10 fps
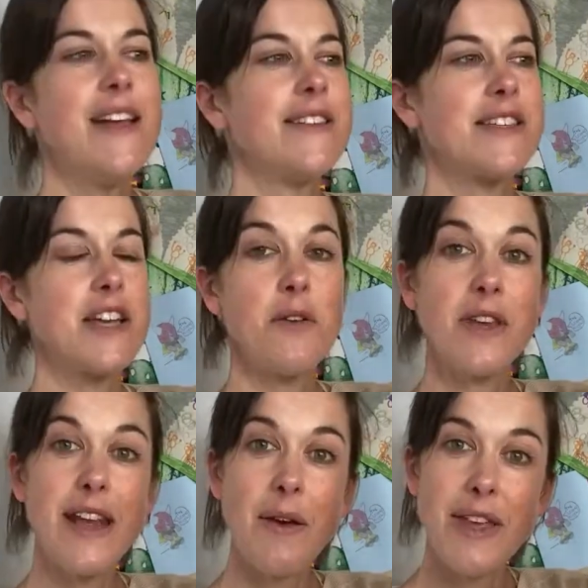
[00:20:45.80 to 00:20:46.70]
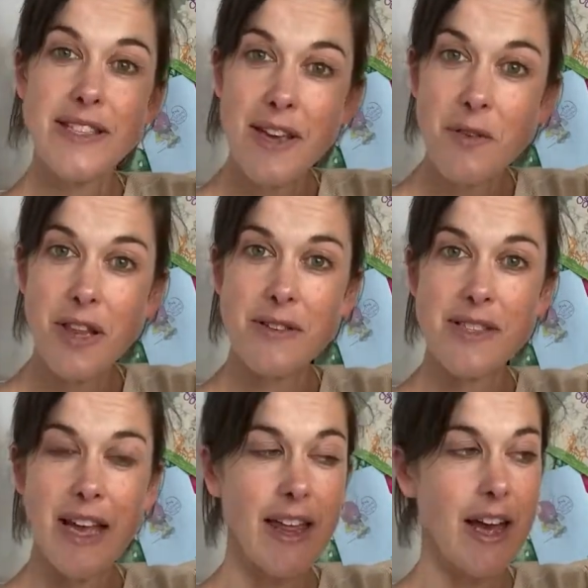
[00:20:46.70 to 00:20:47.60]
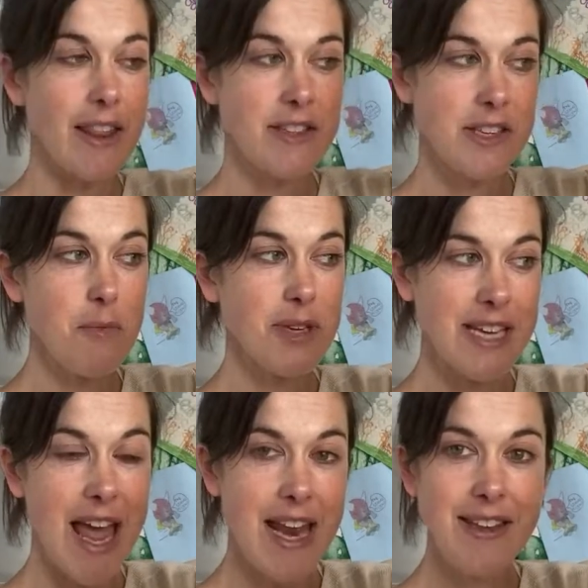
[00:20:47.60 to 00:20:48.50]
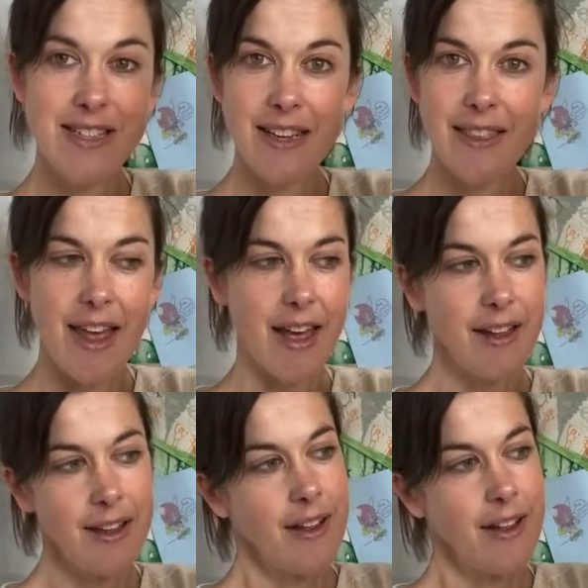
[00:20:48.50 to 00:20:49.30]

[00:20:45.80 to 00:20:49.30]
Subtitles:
to show that now they're so close together, there's so much energy in there